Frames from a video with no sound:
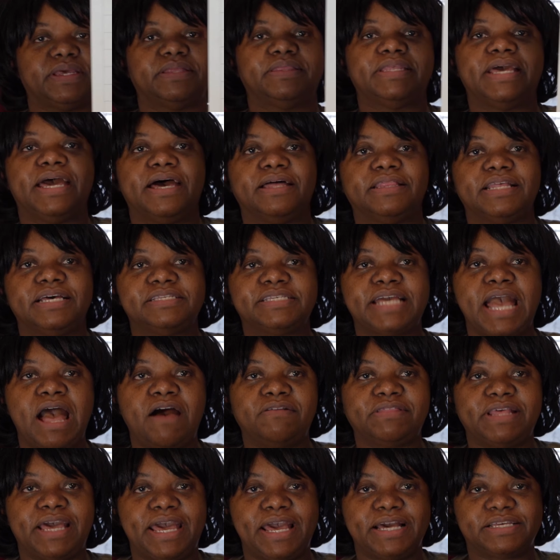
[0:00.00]
Now let's
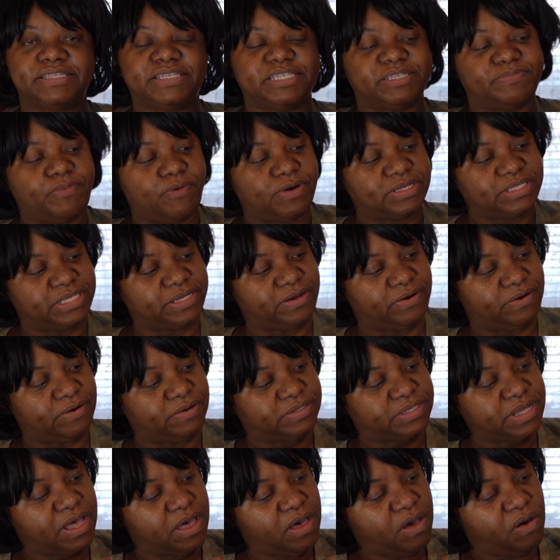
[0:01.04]
count the X's, boys and
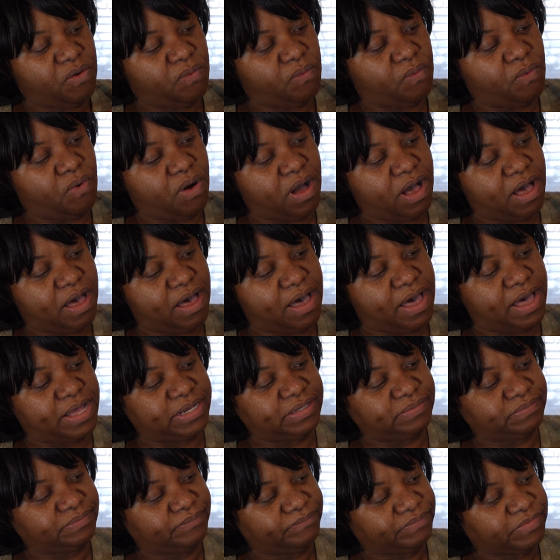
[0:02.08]
girls.
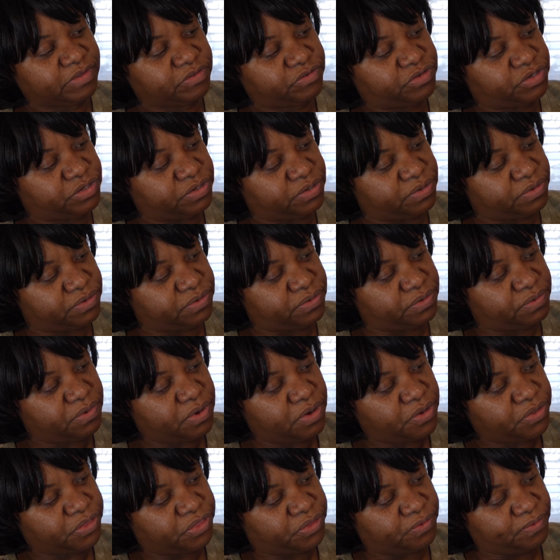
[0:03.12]
1, 2,
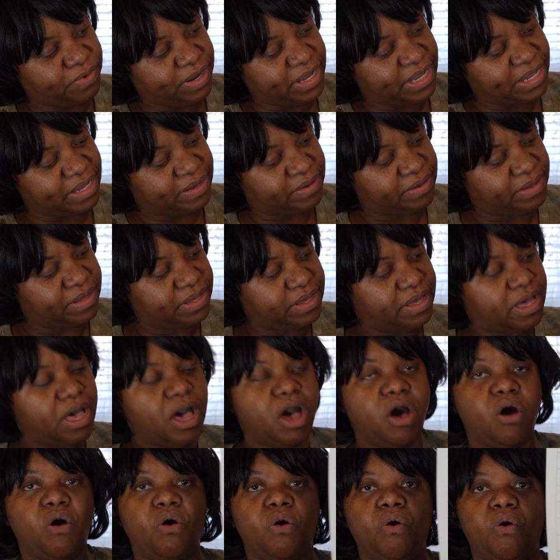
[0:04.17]
3.
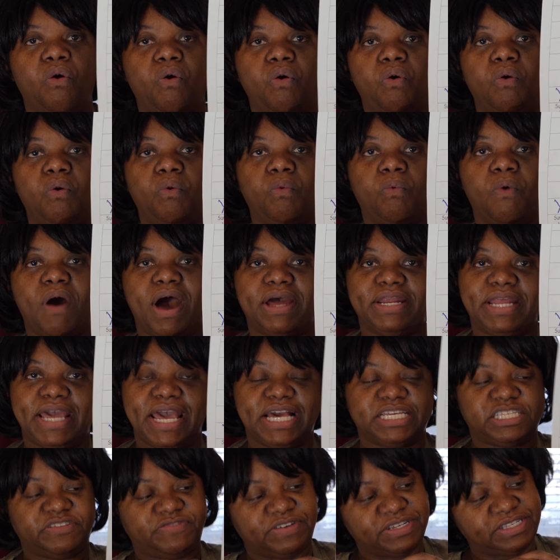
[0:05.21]
1
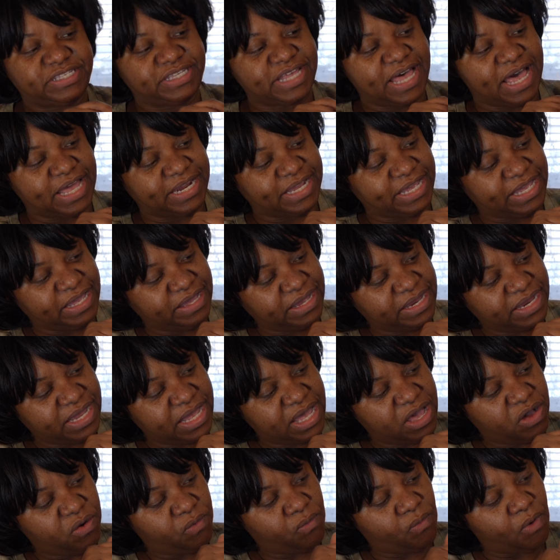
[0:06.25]
X for sunny,
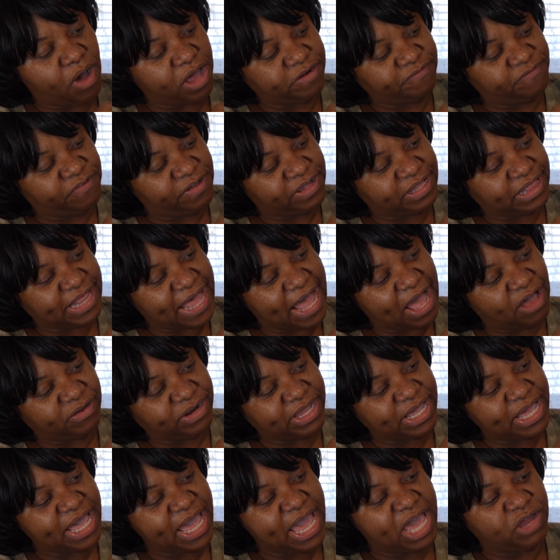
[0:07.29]
1 for
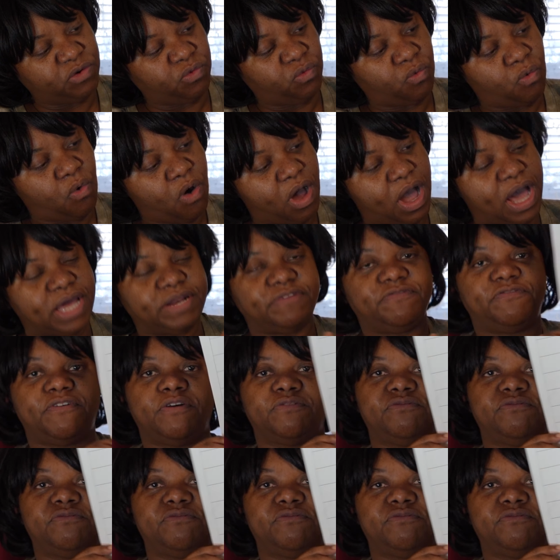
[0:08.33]
cloudy, and 1 for